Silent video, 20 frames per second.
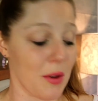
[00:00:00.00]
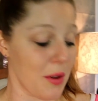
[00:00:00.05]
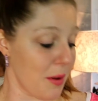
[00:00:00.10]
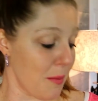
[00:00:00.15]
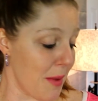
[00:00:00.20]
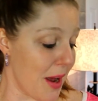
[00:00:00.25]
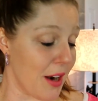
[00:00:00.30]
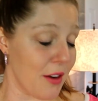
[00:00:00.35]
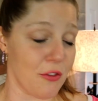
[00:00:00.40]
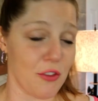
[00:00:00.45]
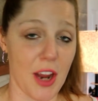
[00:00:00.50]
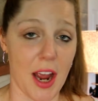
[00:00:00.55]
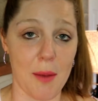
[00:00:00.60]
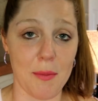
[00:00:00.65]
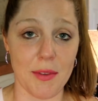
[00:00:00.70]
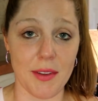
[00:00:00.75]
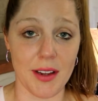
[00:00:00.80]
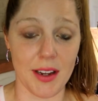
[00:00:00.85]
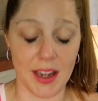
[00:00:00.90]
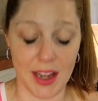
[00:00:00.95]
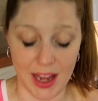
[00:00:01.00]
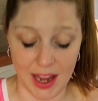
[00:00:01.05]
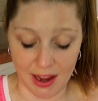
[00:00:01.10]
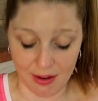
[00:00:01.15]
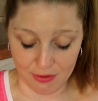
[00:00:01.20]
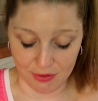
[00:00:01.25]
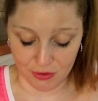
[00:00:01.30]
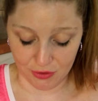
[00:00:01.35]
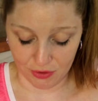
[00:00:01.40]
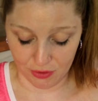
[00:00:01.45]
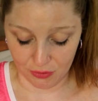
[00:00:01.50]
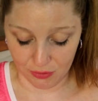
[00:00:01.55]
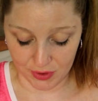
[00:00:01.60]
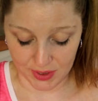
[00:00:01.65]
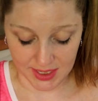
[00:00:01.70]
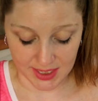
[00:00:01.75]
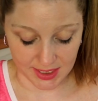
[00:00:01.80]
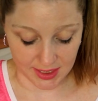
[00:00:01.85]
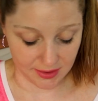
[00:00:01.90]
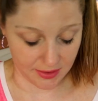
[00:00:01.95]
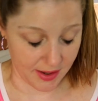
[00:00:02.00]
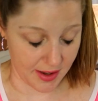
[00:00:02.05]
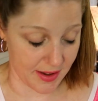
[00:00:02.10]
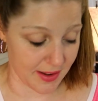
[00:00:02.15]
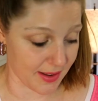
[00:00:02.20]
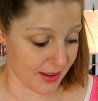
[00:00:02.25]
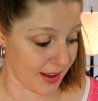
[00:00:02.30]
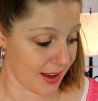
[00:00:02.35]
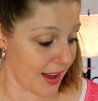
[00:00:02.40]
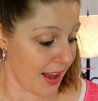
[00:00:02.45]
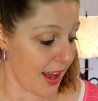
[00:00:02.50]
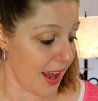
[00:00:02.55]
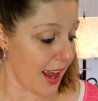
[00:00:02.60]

amount of chapstick I have is just ridiculous.